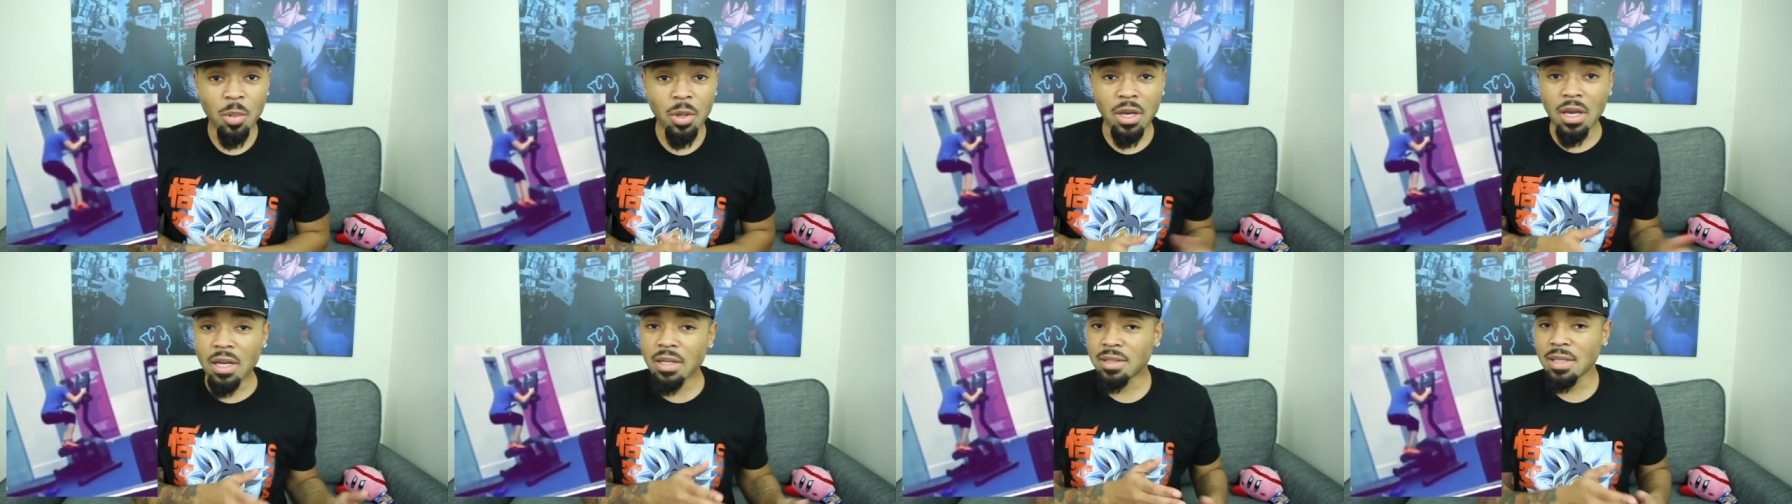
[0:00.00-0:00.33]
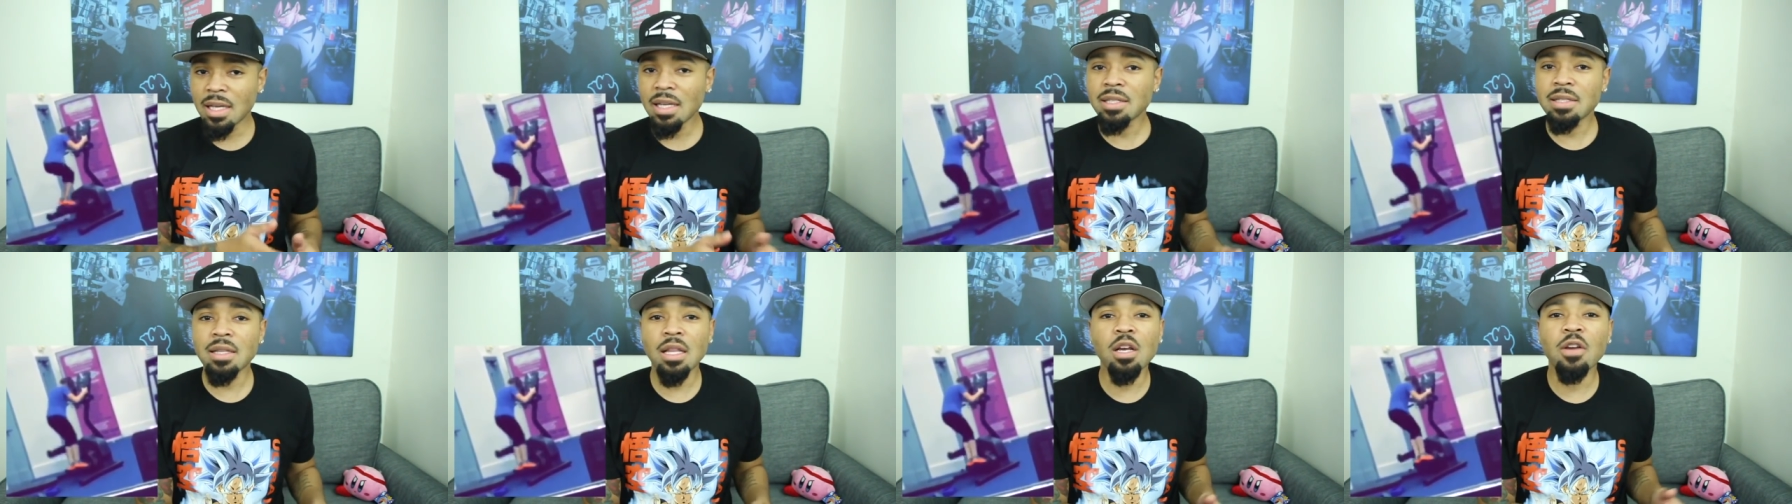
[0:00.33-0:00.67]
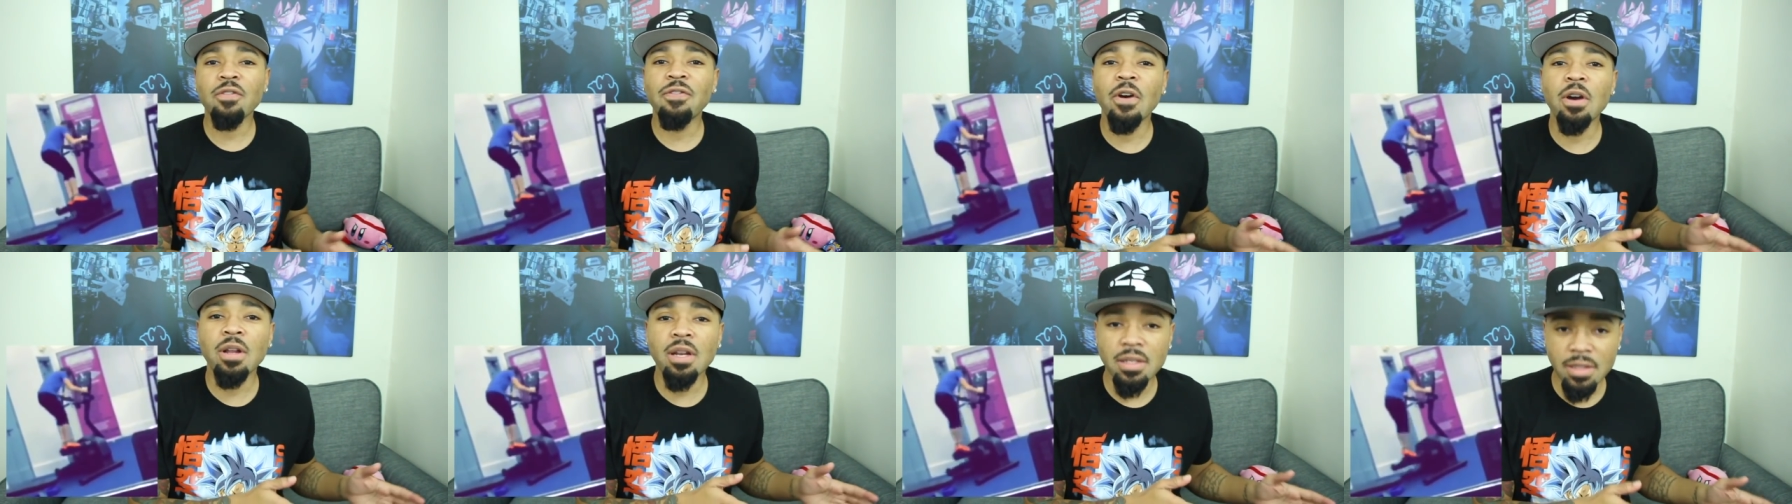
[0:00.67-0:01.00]
Because this
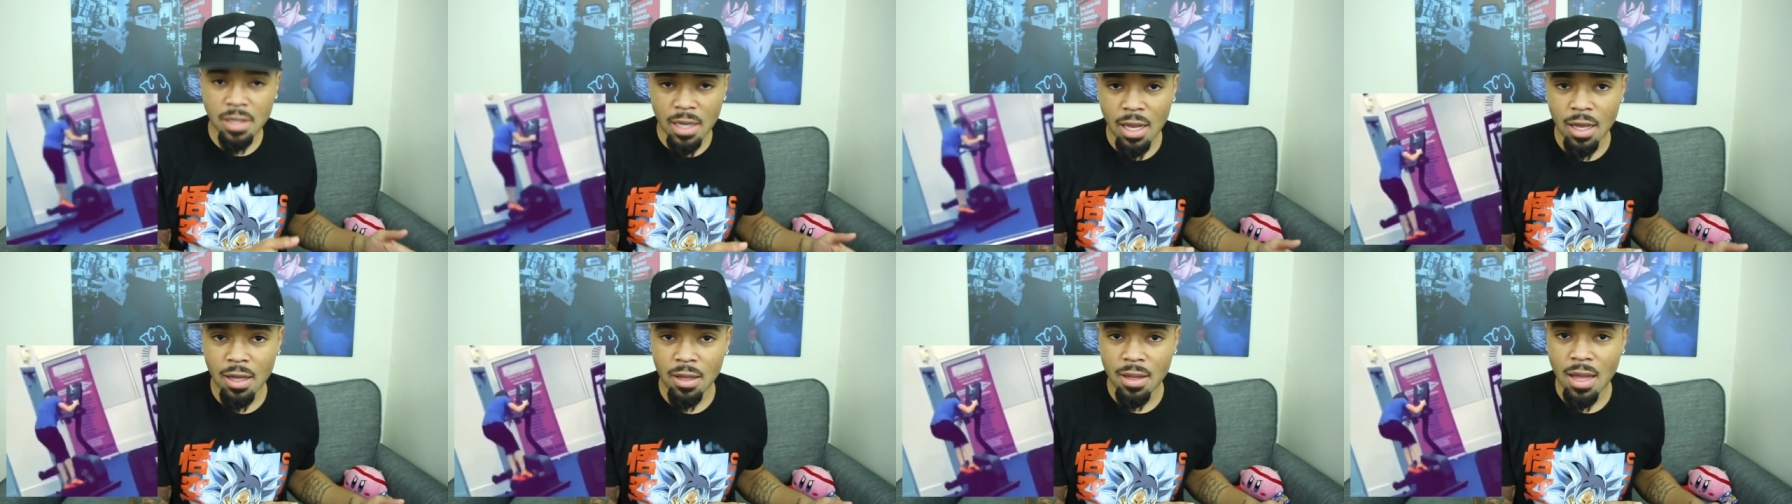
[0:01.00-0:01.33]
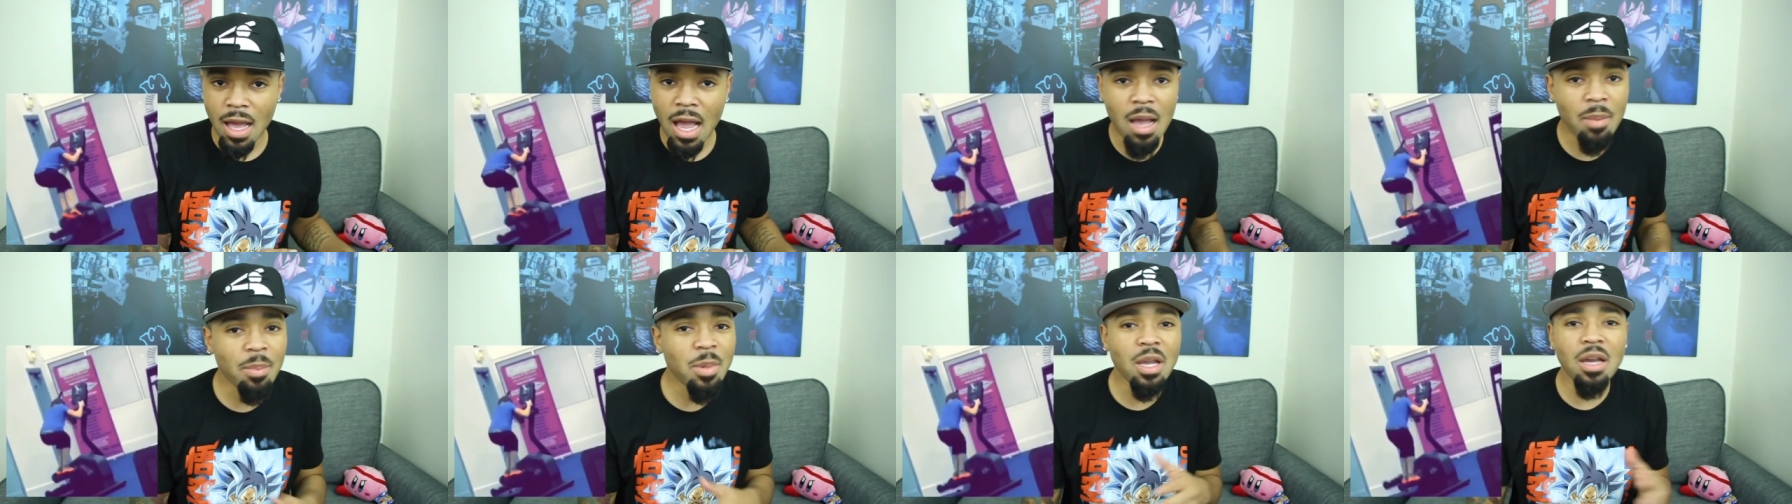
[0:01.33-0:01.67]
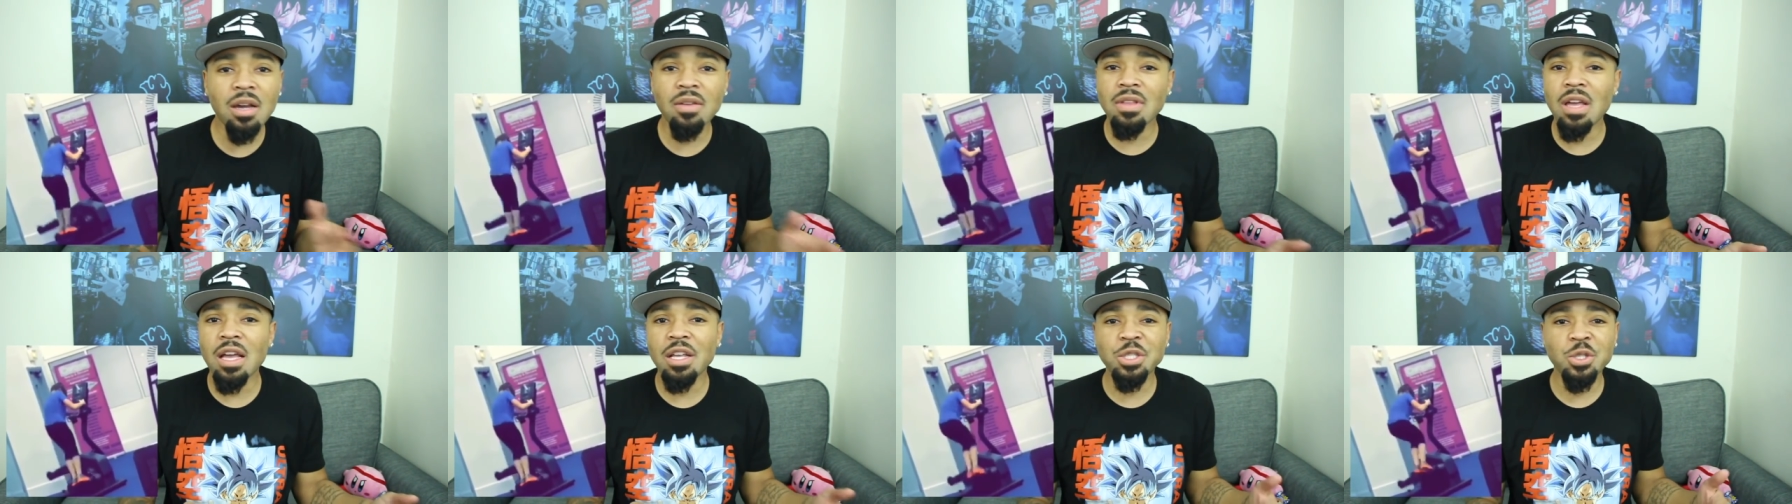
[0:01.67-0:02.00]
looked fun as hell. I'll be
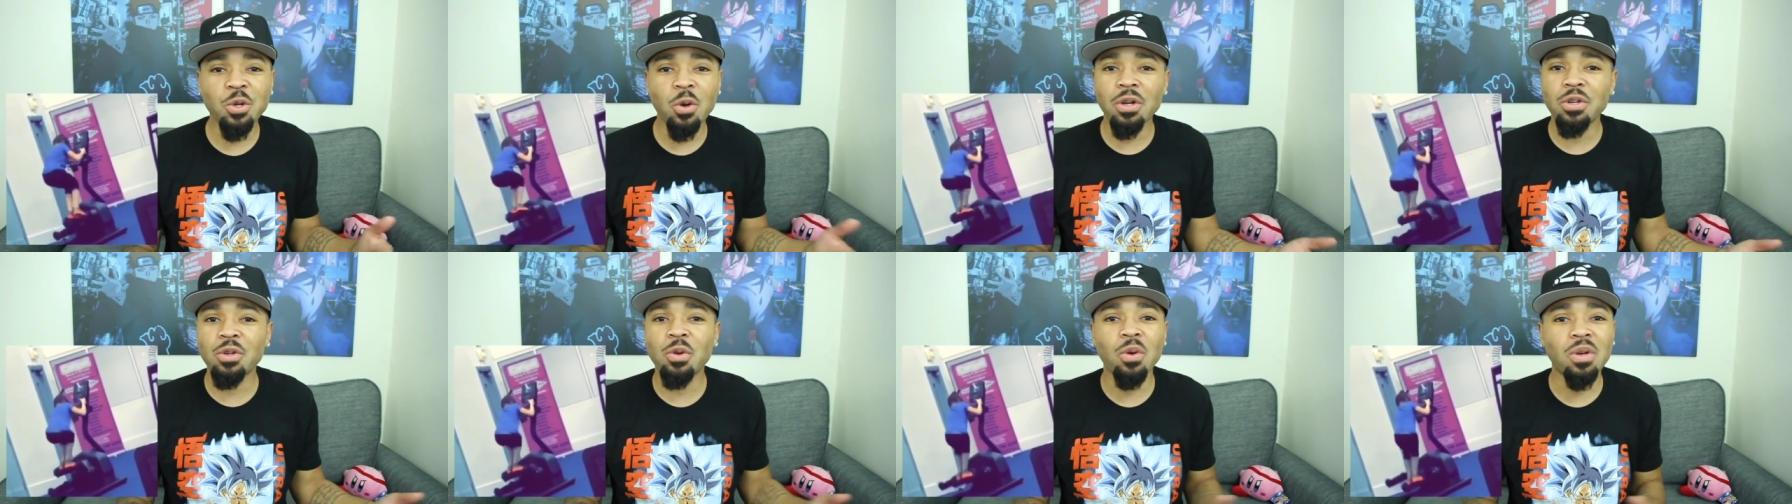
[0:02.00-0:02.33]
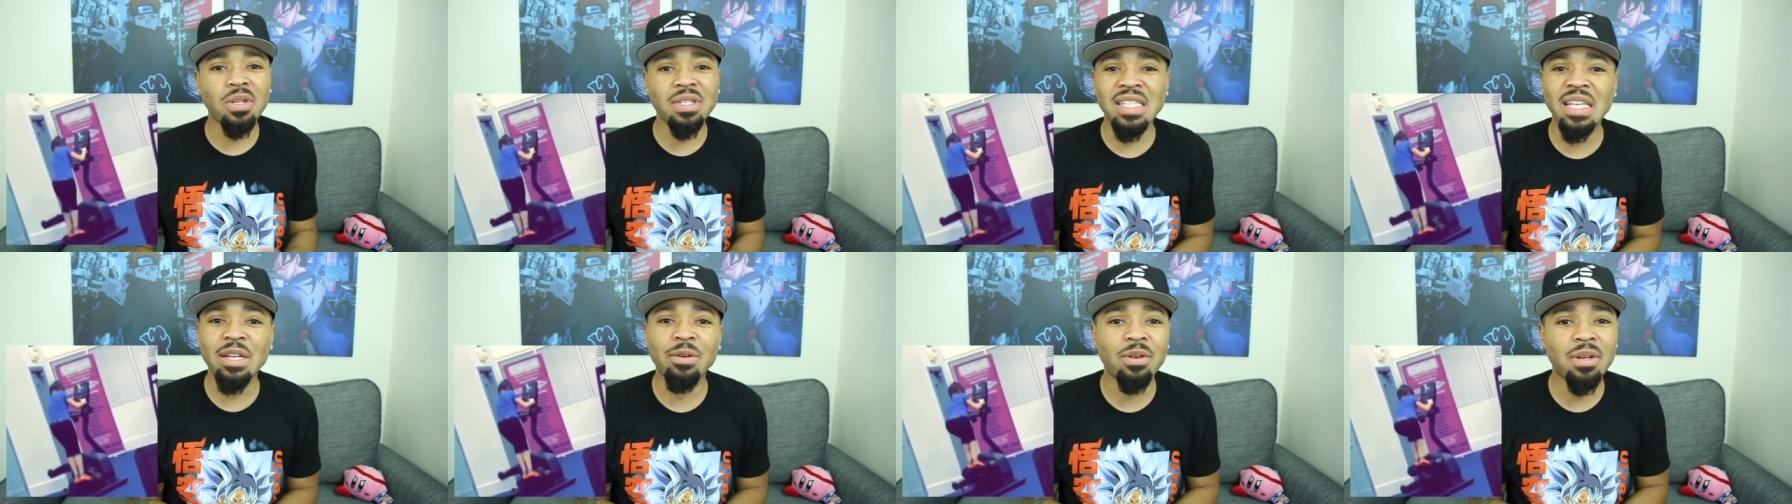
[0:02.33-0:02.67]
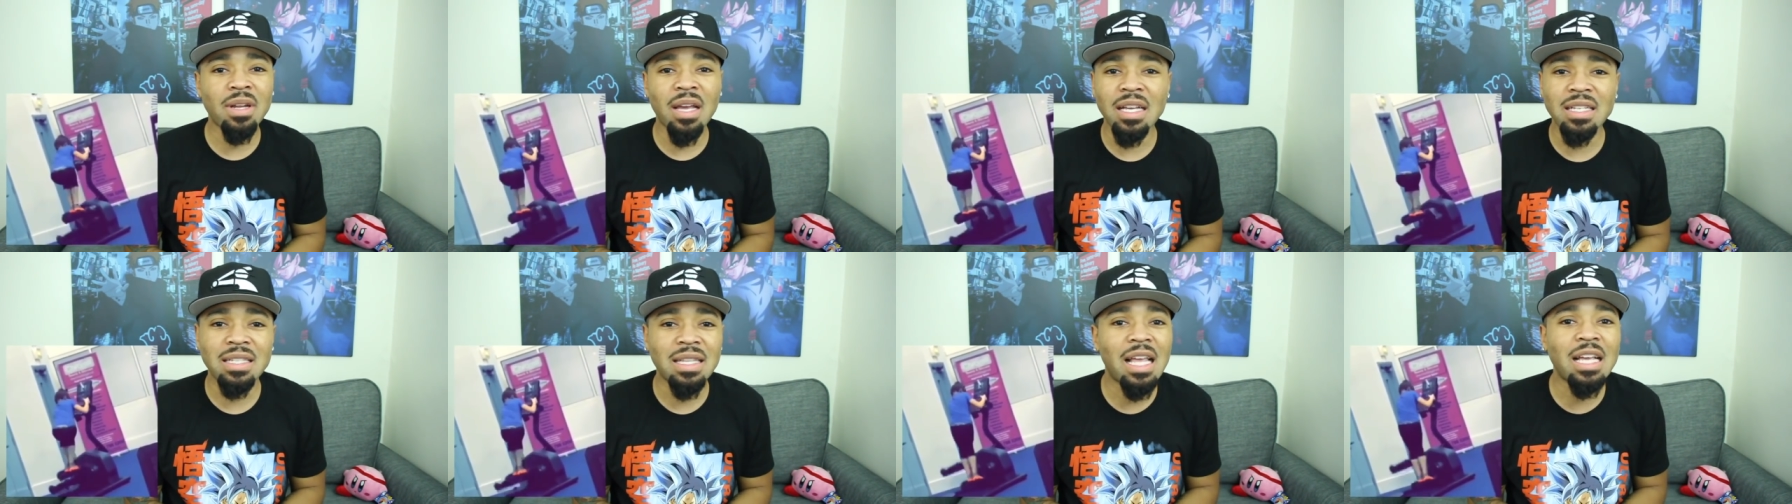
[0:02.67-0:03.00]
on that joint doing
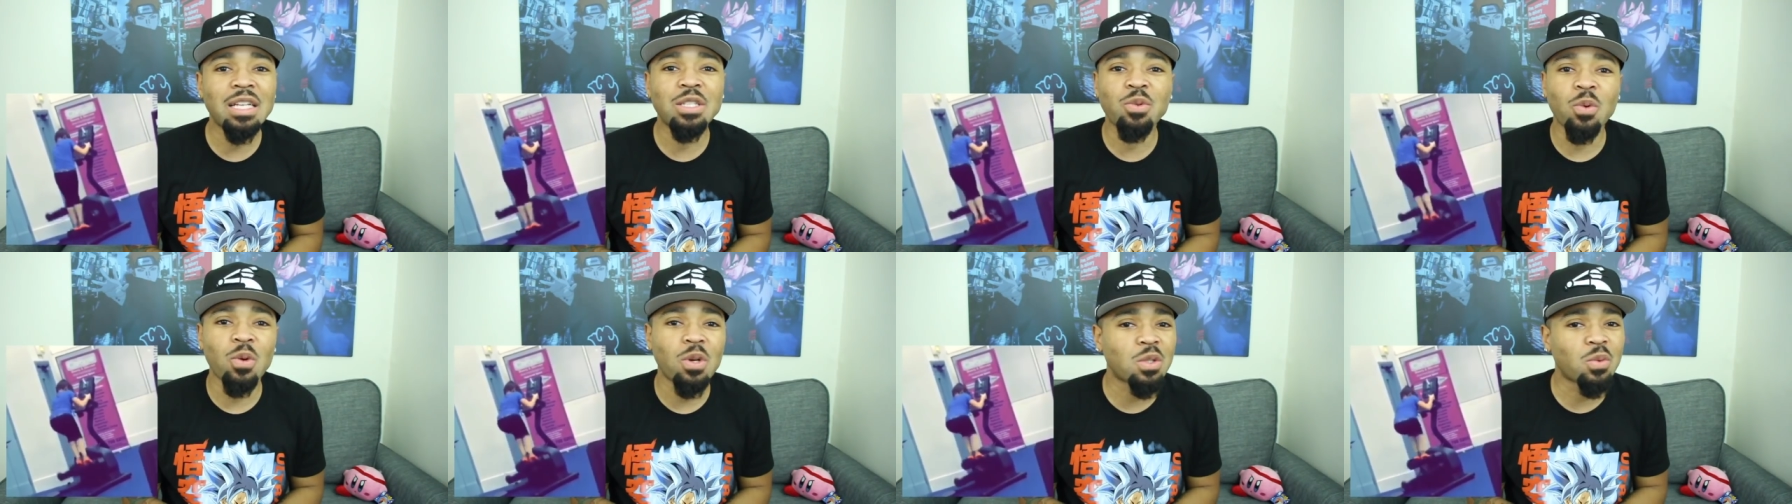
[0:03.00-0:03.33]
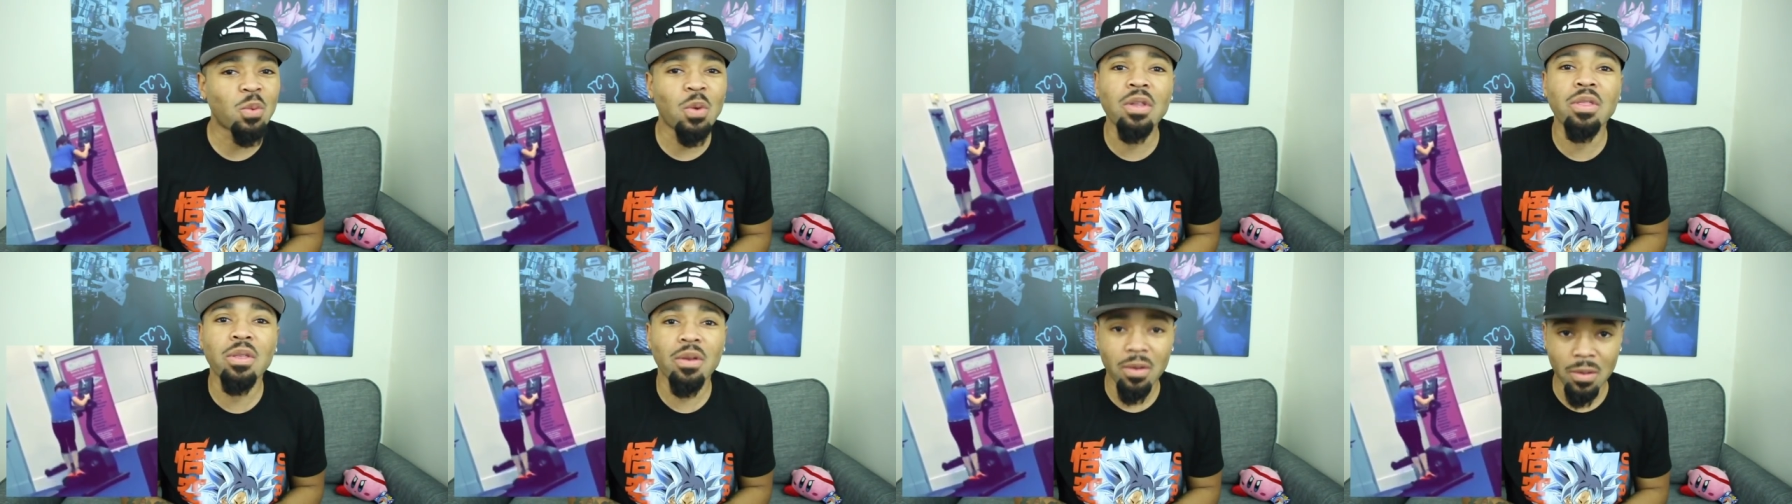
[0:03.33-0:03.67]
synchronized leg swirls with